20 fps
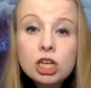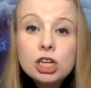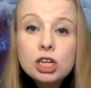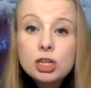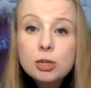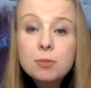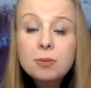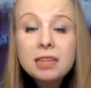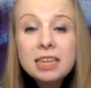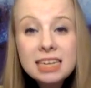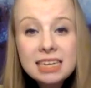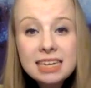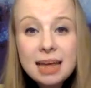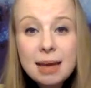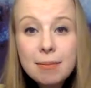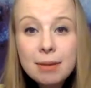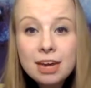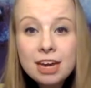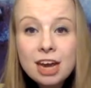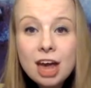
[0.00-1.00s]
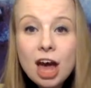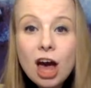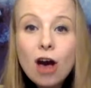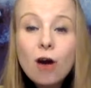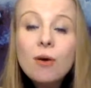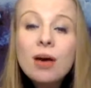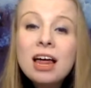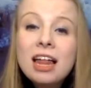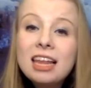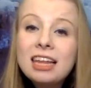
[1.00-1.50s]
So please let me
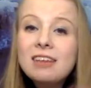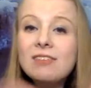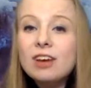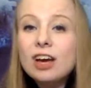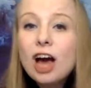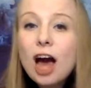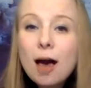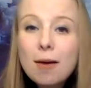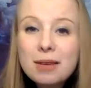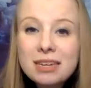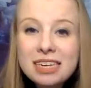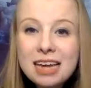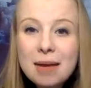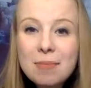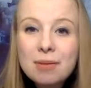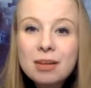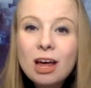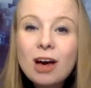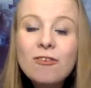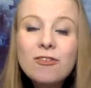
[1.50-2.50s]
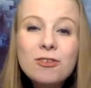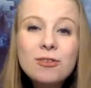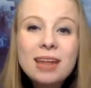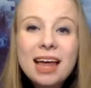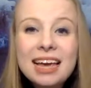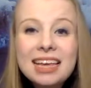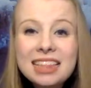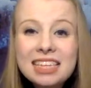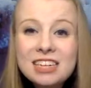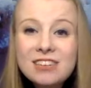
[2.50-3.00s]
know. Leave a comment down below if you
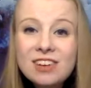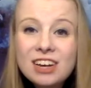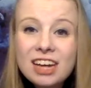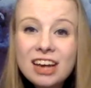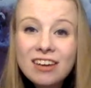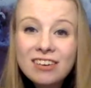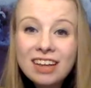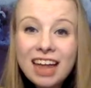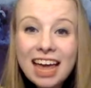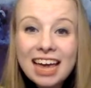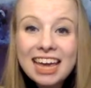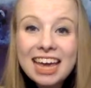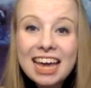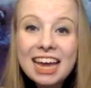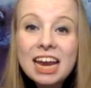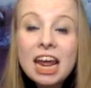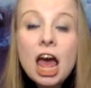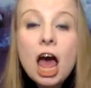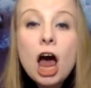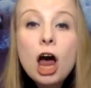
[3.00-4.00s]
like this video, like it.